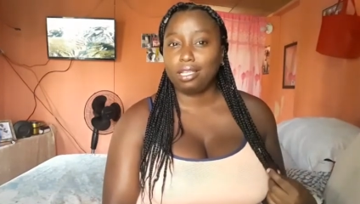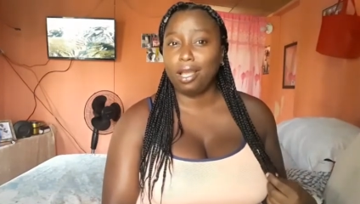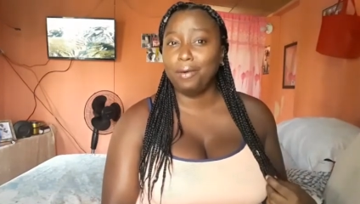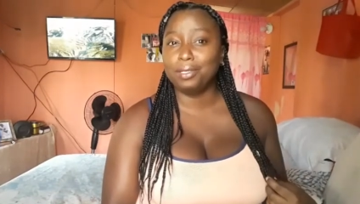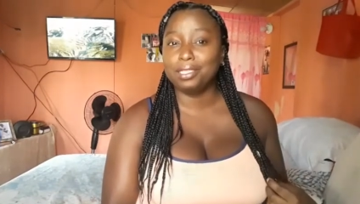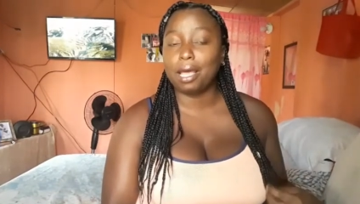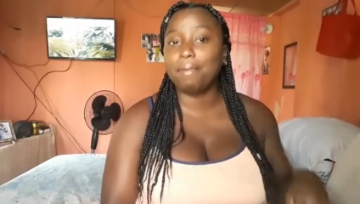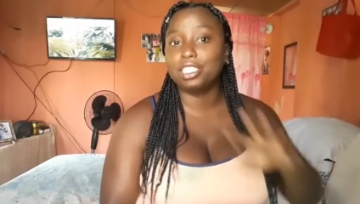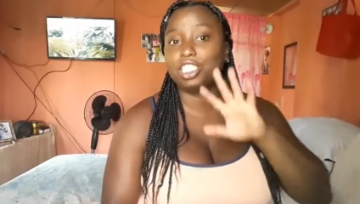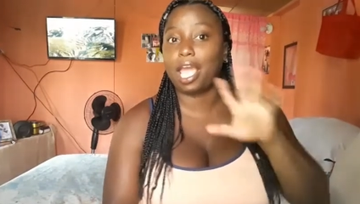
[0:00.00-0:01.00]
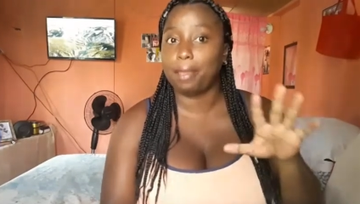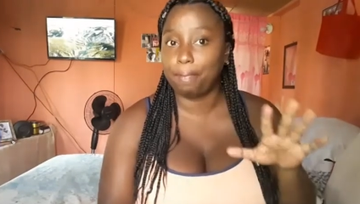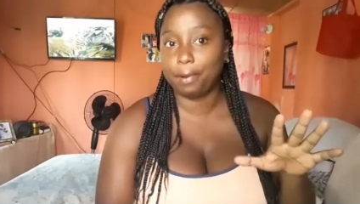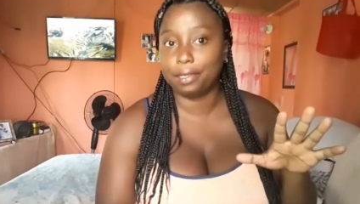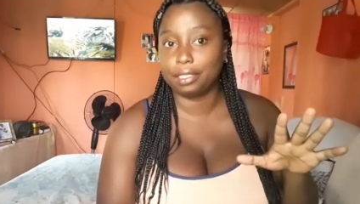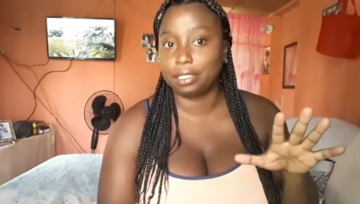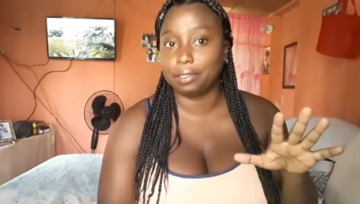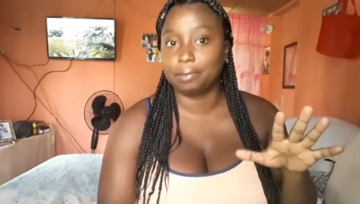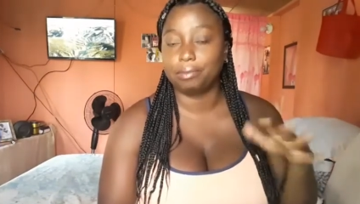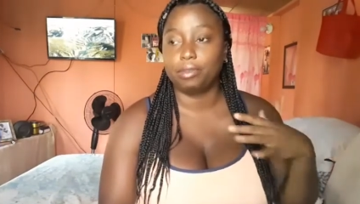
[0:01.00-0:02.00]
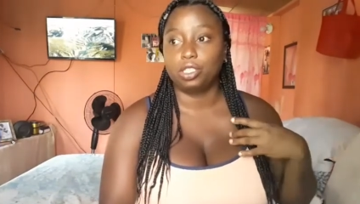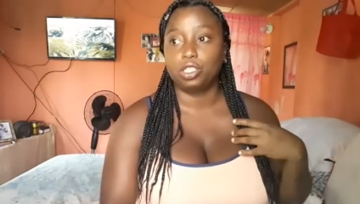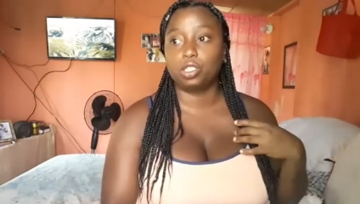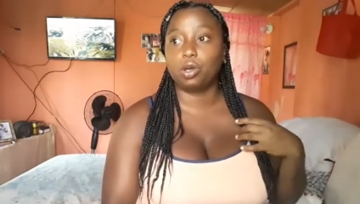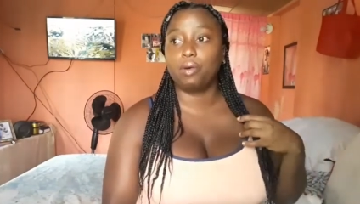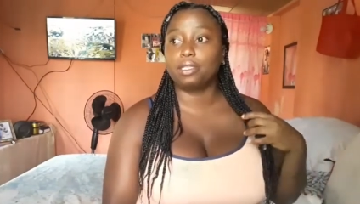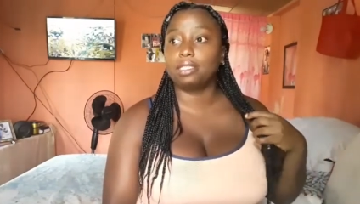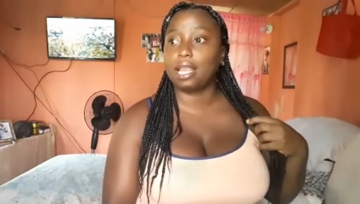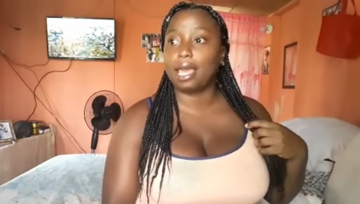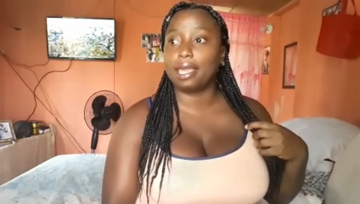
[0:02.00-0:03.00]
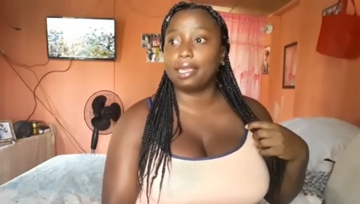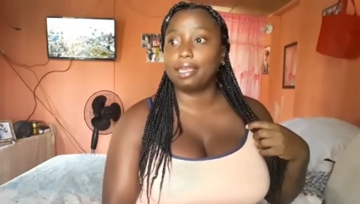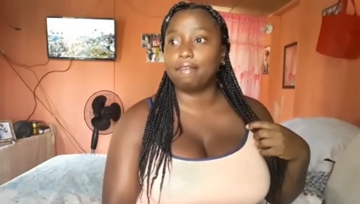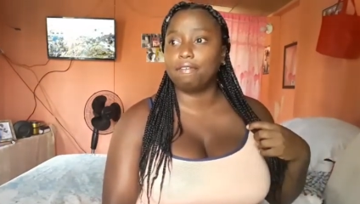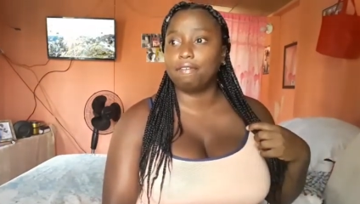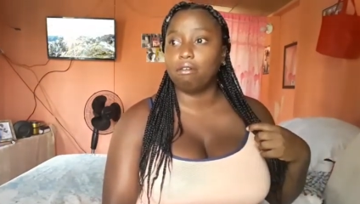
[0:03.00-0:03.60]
I'm a shy person. So I was like, if